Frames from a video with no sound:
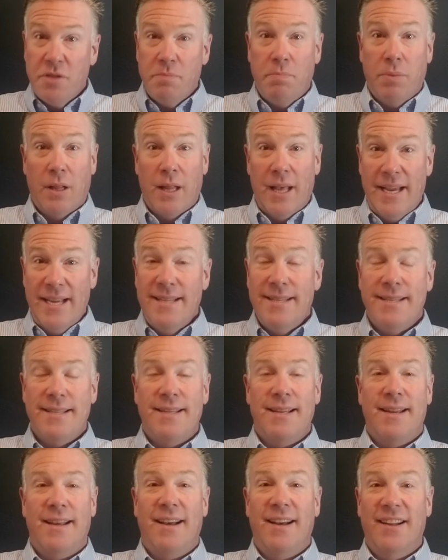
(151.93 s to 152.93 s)

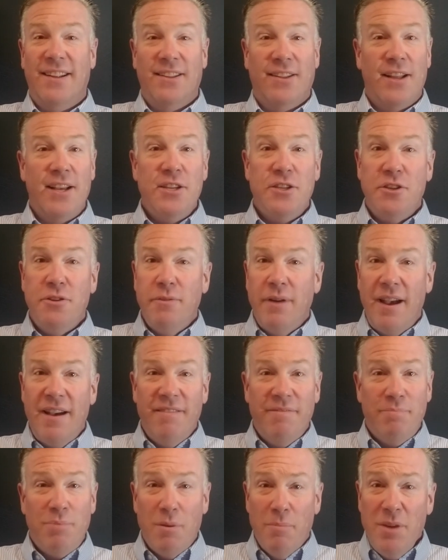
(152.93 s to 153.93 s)
place unless you
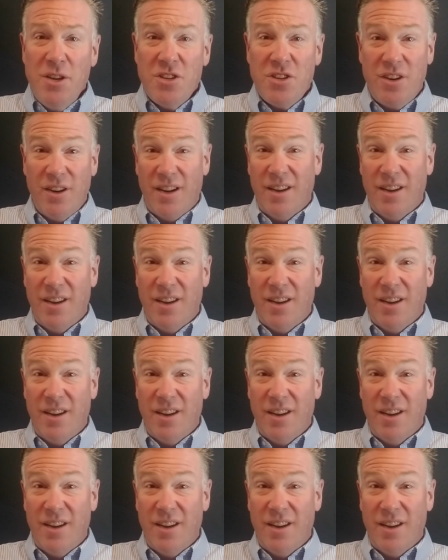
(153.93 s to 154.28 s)
have permission,